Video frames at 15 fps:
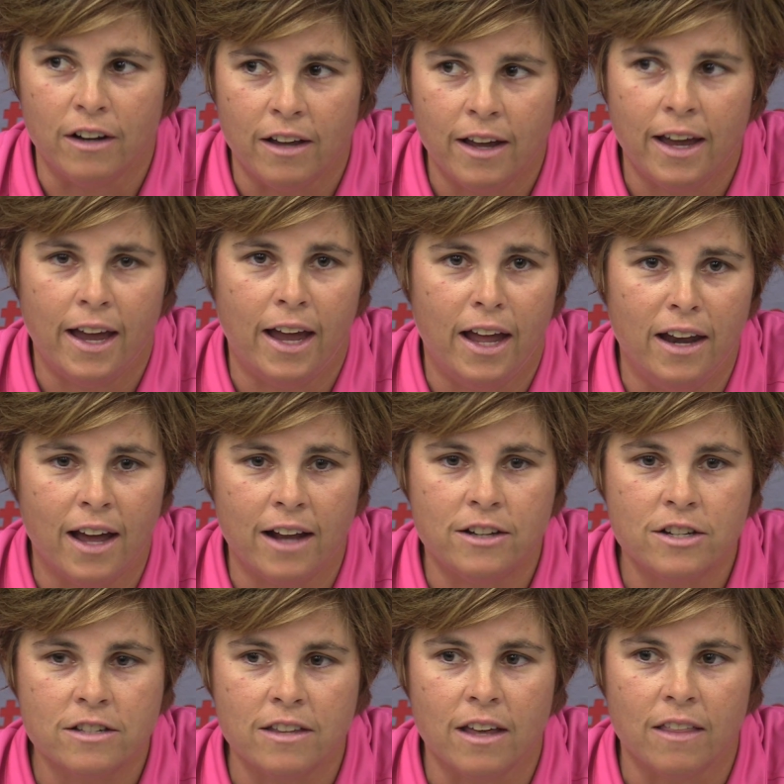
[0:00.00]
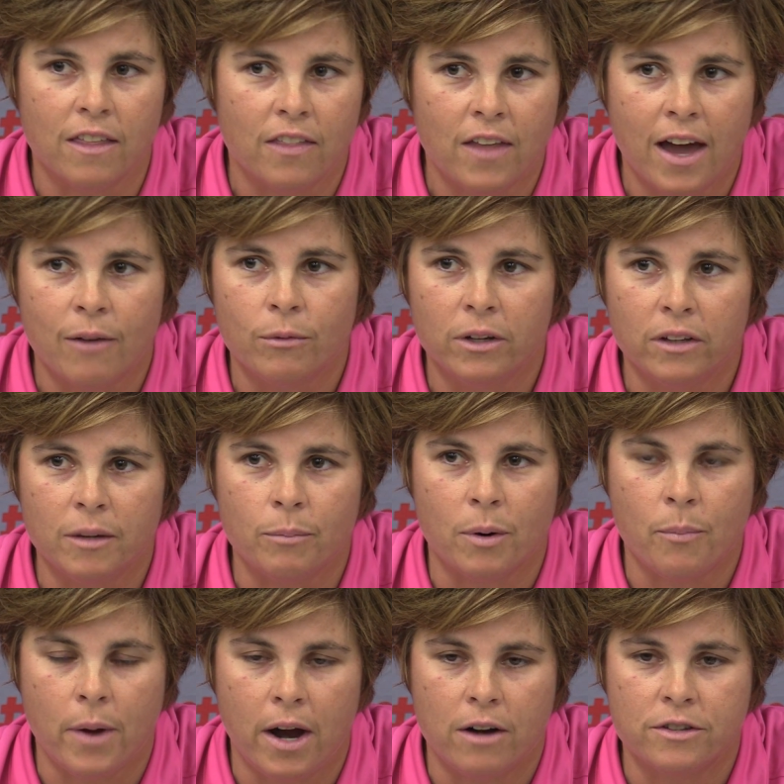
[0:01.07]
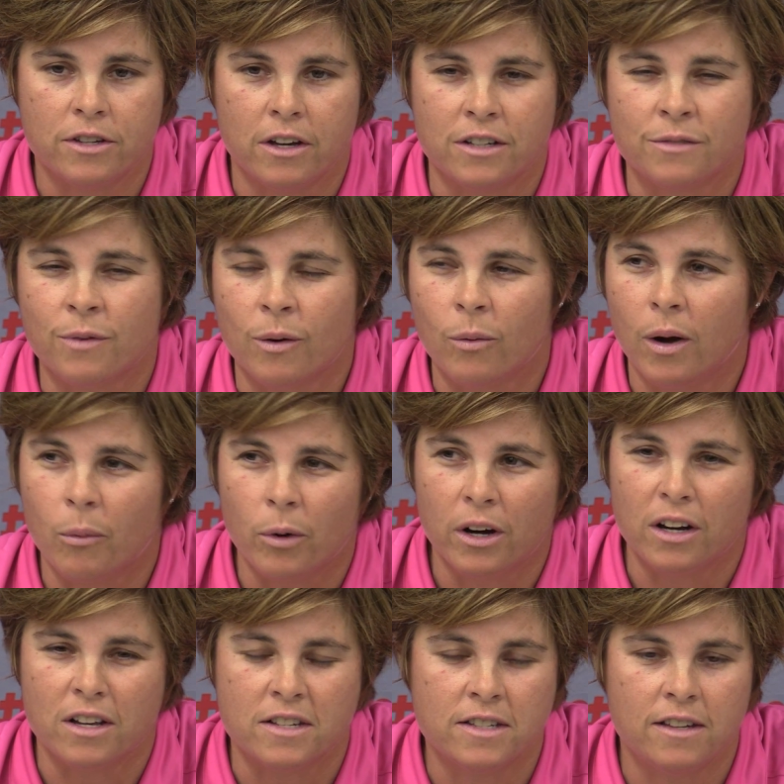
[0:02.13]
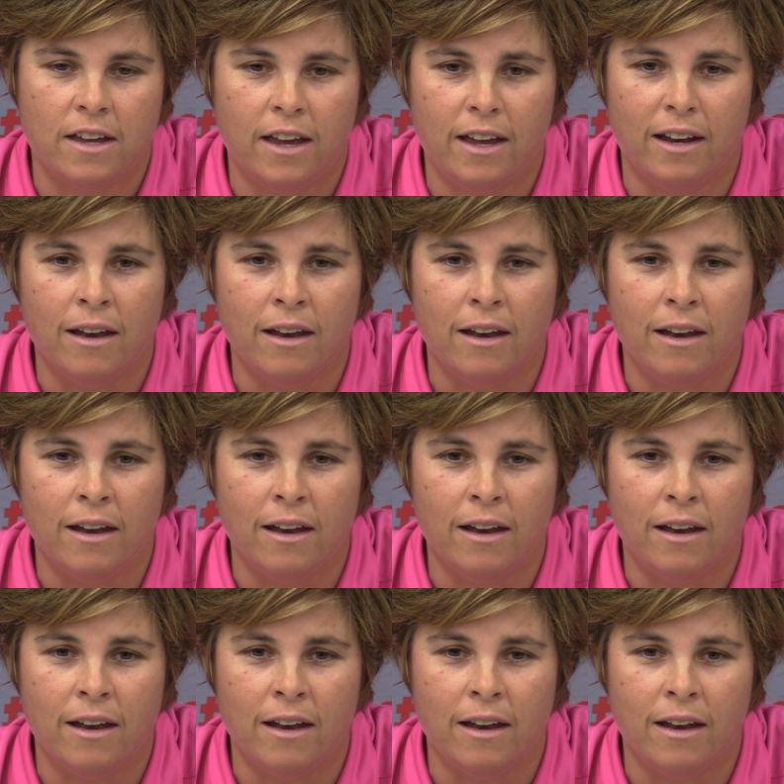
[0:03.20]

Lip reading: And I just think that that really prepares us for what we're going to see.